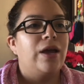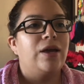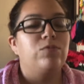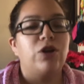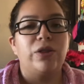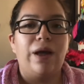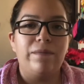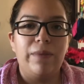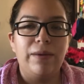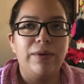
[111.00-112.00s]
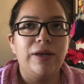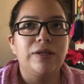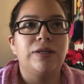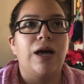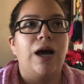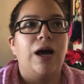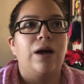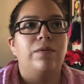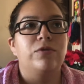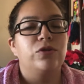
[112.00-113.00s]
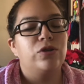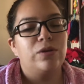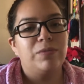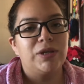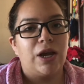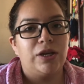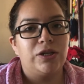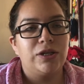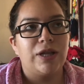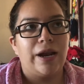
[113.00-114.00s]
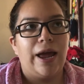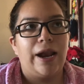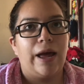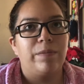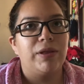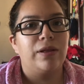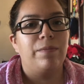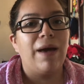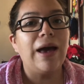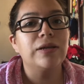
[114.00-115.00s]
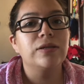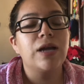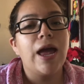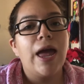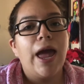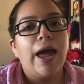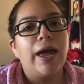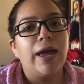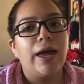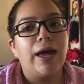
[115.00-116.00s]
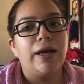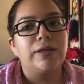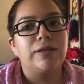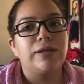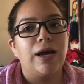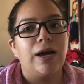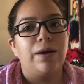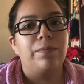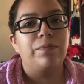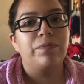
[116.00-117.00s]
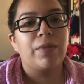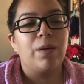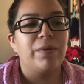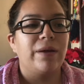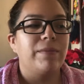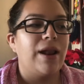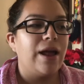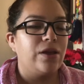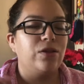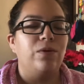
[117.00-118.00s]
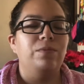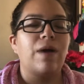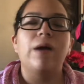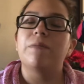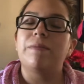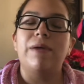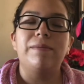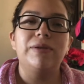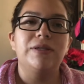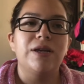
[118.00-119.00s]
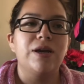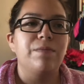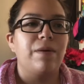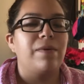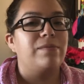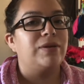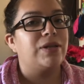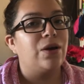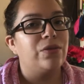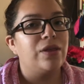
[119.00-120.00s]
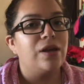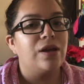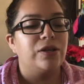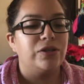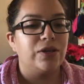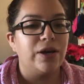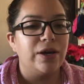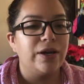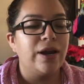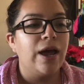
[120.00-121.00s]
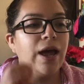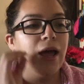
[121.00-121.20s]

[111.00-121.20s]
keep trying to have babies due to the miscarriages that had happened in the past. And but I'm glad, my baby's here. My baby's healthy. He's good.